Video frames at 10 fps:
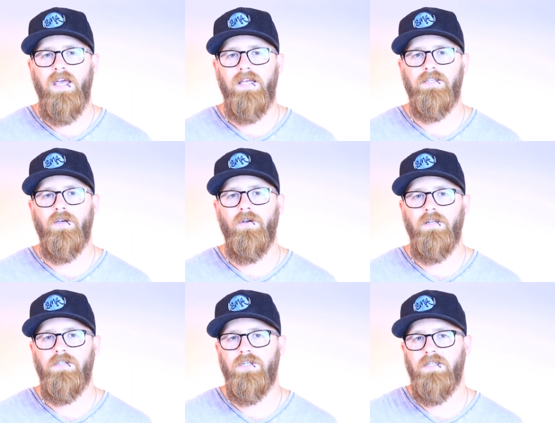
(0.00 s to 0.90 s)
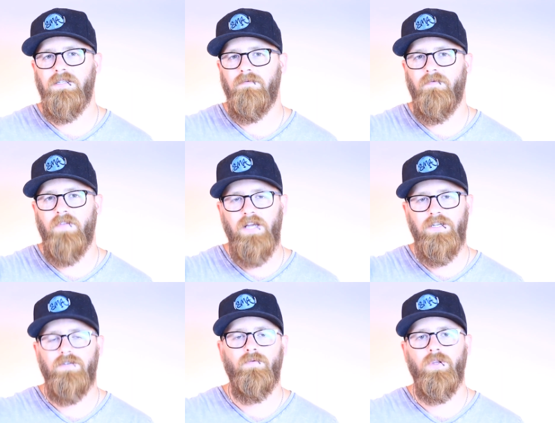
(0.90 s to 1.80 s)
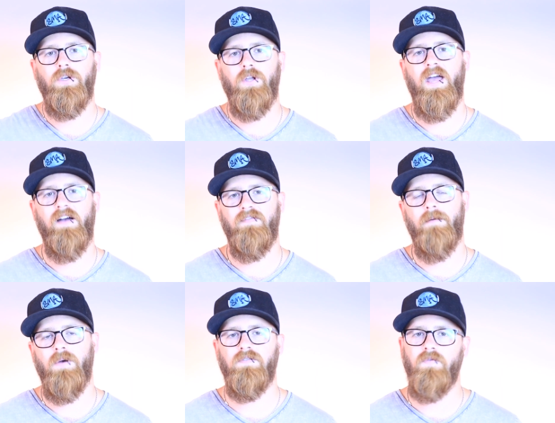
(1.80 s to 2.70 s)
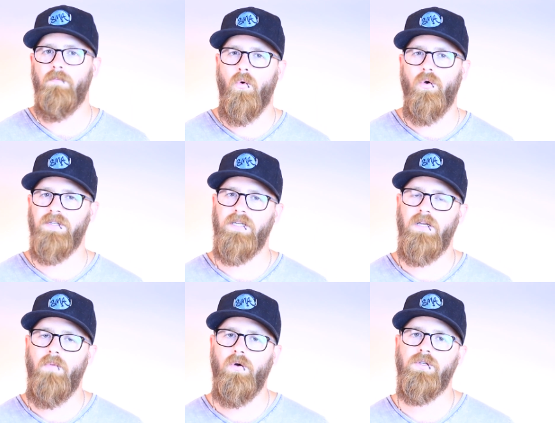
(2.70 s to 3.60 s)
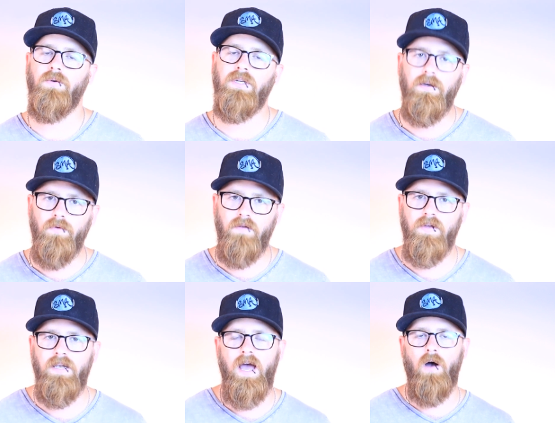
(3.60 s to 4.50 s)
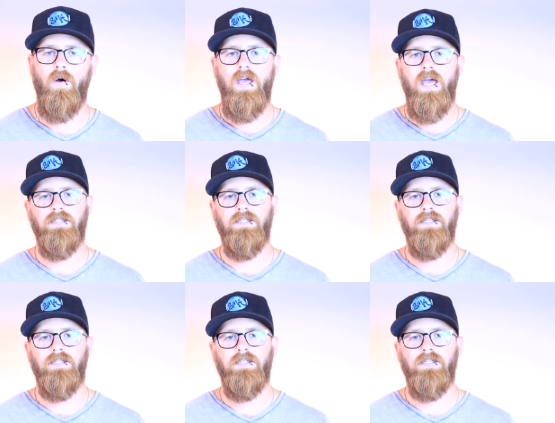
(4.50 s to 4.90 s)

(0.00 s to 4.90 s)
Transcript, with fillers: it's going to just, Flash isn't really going to have that much of importance anymore. So get rid of it now.